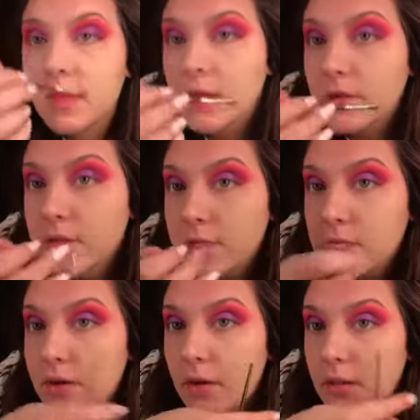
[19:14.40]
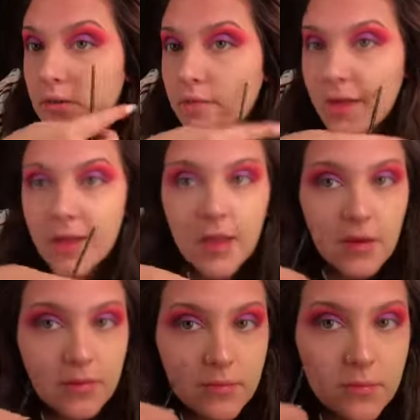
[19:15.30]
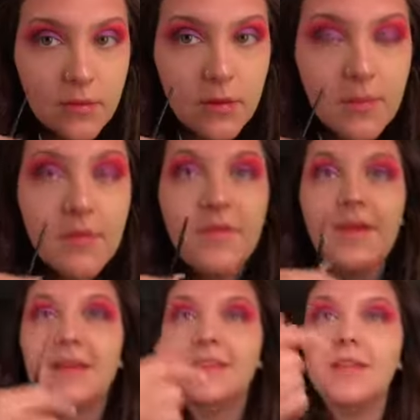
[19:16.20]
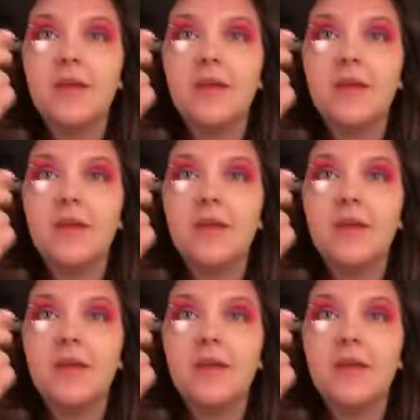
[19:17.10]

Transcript: And you can see all the fallout on my face.